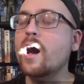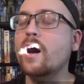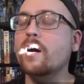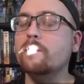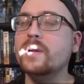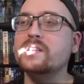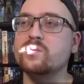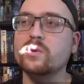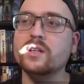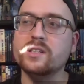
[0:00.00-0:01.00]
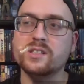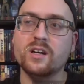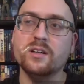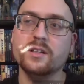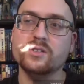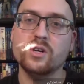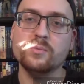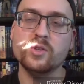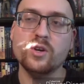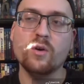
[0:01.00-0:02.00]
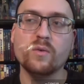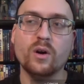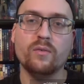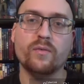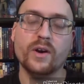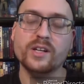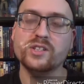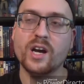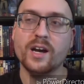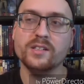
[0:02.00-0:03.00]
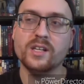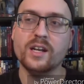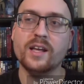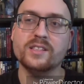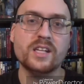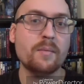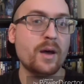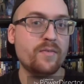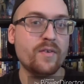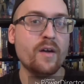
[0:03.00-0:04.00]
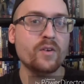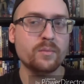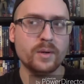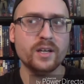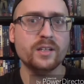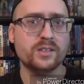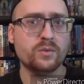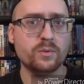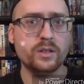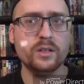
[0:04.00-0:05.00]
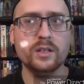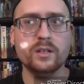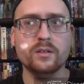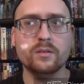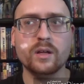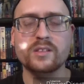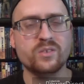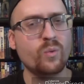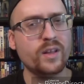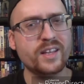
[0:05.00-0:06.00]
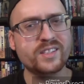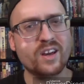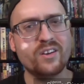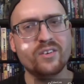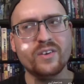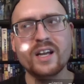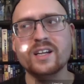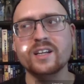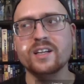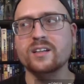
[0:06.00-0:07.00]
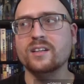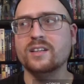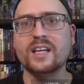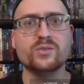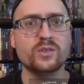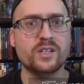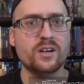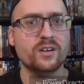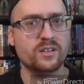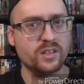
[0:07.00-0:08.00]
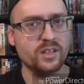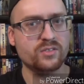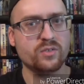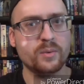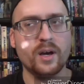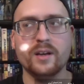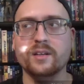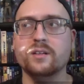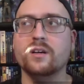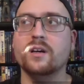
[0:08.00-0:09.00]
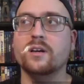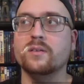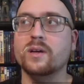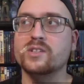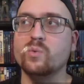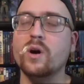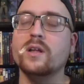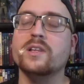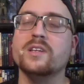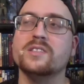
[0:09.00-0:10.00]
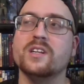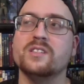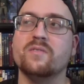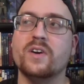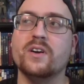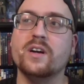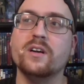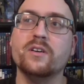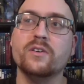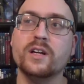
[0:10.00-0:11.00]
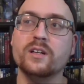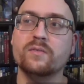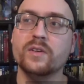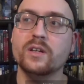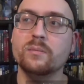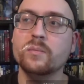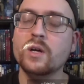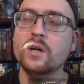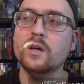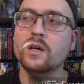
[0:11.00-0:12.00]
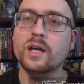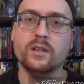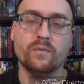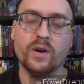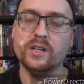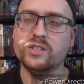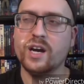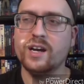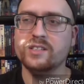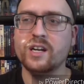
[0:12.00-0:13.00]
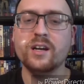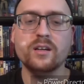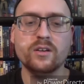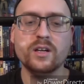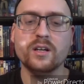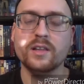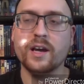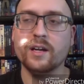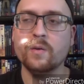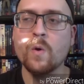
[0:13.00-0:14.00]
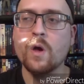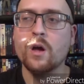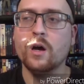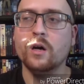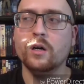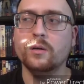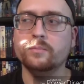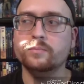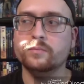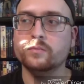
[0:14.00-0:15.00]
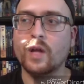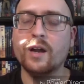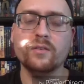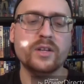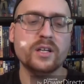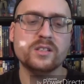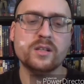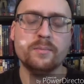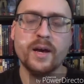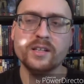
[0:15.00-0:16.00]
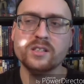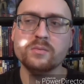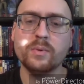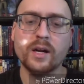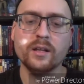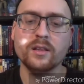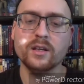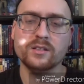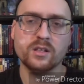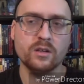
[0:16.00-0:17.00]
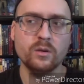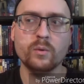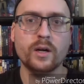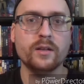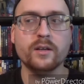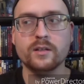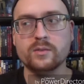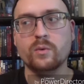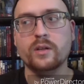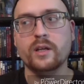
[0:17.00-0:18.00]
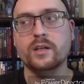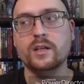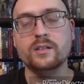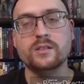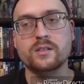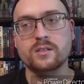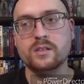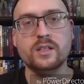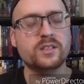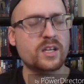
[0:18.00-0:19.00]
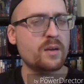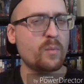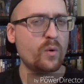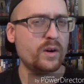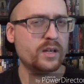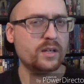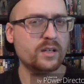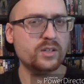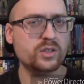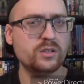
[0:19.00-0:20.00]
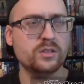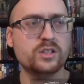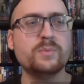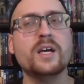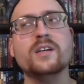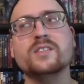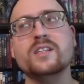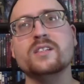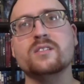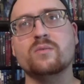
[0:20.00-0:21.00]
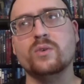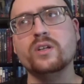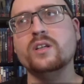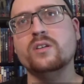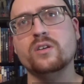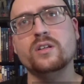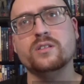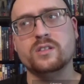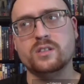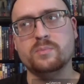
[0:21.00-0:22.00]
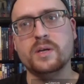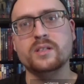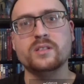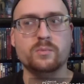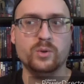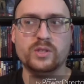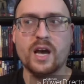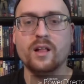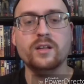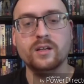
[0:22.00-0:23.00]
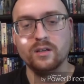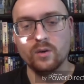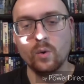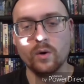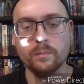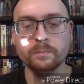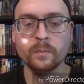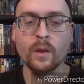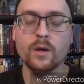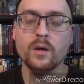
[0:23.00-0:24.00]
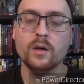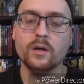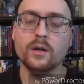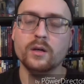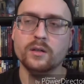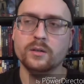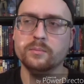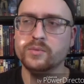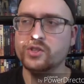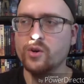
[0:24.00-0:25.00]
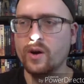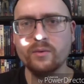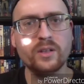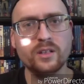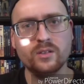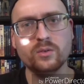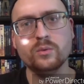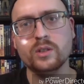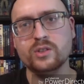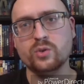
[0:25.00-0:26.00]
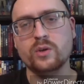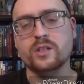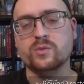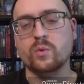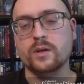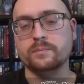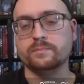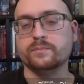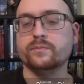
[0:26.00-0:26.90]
Um, but it's really solid in terms of the overall franchise, and it's not my favorite, but it is a really it's one that's underrated, and that's what Derek thinks from on uh, as well. He thinks that it's a very underrated film in the franchise, and I agree on that. Um, I don't think it's the best, but I think it's a good one. I think it's one that needs needs to get more recognition, just because it is really good in suspense and brutality and gore. Um, so I really do enjoy this one.